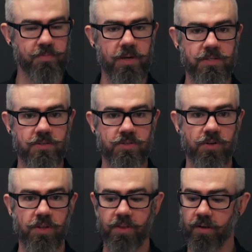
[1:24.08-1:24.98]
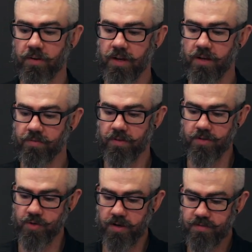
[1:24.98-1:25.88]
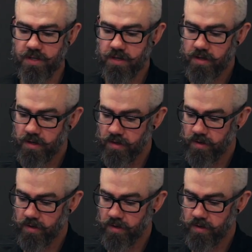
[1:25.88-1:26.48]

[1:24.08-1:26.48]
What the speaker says: spacers or anything are needed for the drive side.